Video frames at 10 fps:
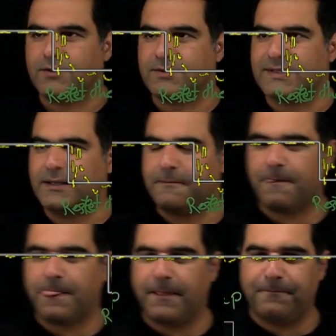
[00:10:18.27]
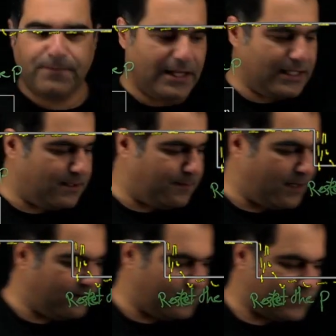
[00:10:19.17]
You see, in the
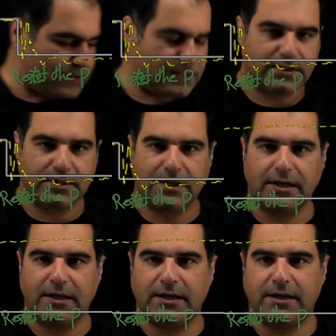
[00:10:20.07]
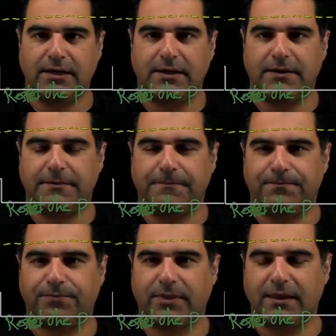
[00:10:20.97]
previous plot
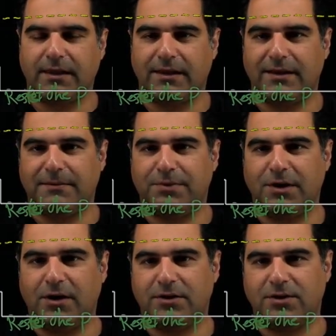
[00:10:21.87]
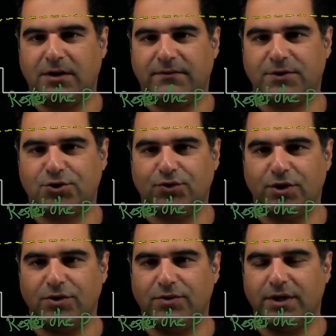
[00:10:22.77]
I was
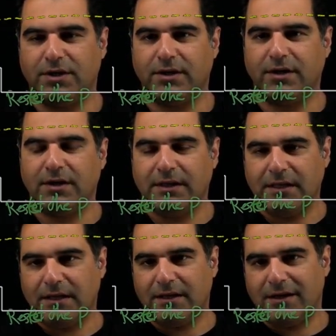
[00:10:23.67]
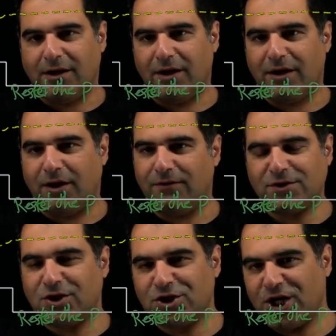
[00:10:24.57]
showing you here, I
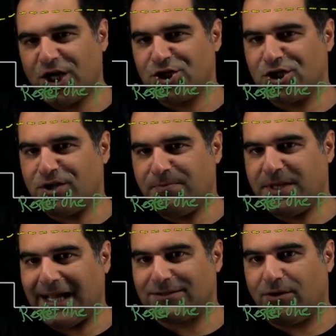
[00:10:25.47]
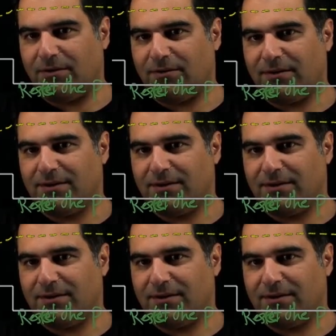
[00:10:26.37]
was not changing the p at all.